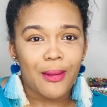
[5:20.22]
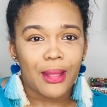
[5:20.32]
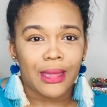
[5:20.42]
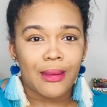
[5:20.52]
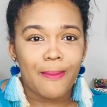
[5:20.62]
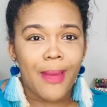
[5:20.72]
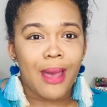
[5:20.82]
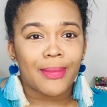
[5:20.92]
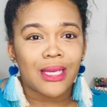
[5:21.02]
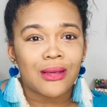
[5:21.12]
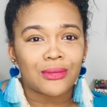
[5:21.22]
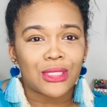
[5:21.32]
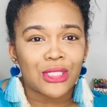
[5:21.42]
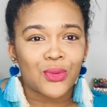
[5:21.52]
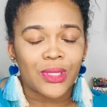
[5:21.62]
little mama gonna
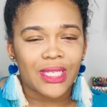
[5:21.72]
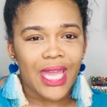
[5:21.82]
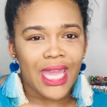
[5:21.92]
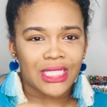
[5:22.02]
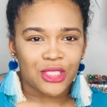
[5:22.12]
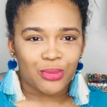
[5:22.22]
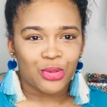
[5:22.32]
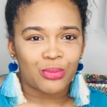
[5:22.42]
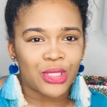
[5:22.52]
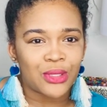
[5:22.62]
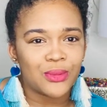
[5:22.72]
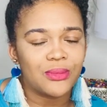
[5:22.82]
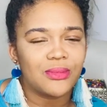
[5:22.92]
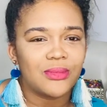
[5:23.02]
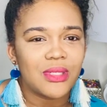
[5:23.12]
do it, ain't you, boo-boo?
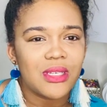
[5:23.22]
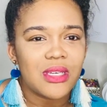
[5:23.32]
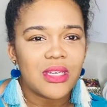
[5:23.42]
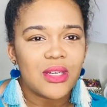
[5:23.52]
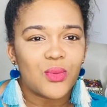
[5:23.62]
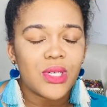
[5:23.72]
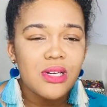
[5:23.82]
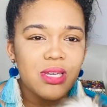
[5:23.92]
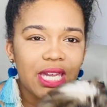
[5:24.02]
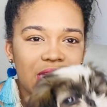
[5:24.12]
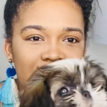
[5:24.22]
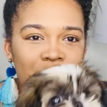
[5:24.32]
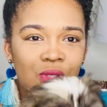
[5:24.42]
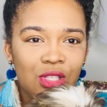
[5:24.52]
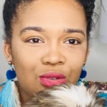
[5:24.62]
We're gonna get
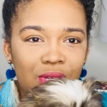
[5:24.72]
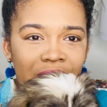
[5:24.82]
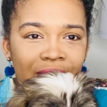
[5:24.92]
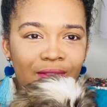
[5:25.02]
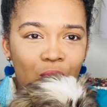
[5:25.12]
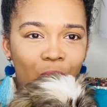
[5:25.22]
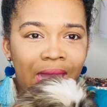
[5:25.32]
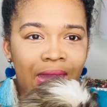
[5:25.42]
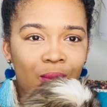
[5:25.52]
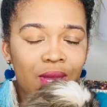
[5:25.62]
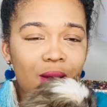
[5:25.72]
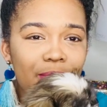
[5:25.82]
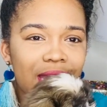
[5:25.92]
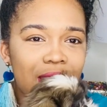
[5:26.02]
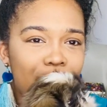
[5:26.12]
used to it after a while. We're gonna
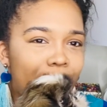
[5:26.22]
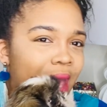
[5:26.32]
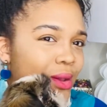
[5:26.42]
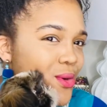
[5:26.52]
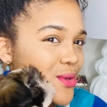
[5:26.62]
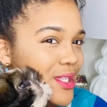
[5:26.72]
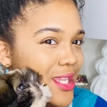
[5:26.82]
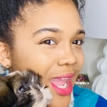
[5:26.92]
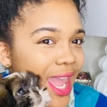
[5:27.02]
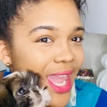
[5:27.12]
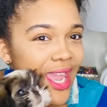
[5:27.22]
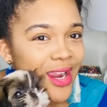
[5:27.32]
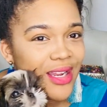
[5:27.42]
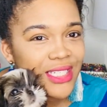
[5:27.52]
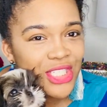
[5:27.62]
put little bows in the
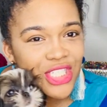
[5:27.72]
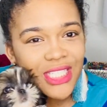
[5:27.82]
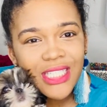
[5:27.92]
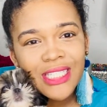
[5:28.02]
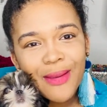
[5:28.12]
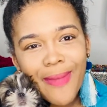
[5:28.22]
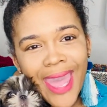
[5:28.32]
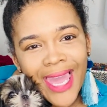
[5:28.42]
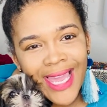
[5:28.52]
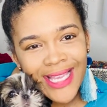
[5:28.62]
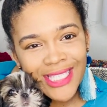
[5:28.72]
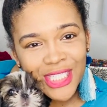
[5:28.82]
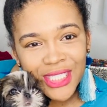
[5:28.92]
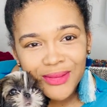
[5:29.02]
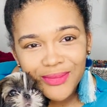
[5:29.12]
hair because she's just
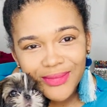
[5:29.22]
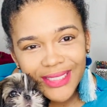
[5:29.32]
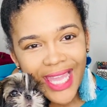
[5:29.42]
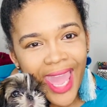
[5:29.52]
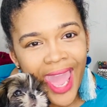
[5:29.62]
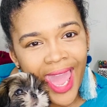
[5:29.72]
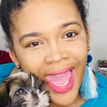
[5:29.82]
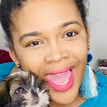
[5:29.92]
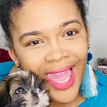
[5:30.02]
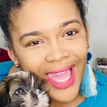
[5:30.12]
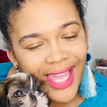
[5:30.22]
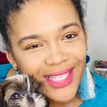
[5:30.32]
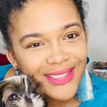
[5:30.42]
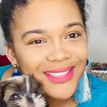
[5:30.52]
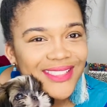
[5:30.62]
amazing.
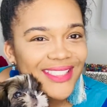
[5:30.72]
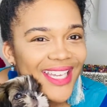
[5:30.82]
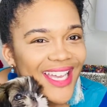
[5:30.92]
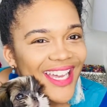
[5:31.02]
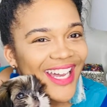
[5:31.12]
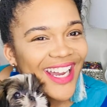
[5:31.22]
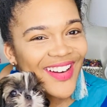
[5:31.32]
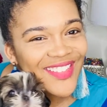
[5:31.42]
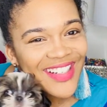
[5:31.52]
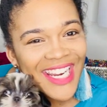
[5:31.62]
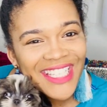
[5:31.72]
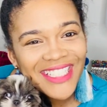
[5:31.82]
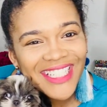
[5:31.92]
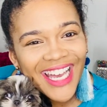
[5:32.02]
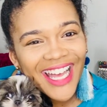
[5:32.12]
Yes. All right,
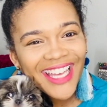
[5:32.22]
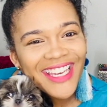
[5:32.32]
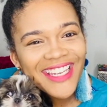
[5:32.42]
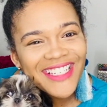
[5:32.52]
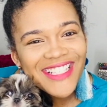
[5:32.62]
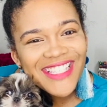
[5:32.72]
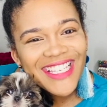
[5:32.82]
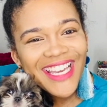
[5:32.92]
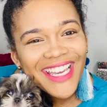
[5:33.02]
you guys.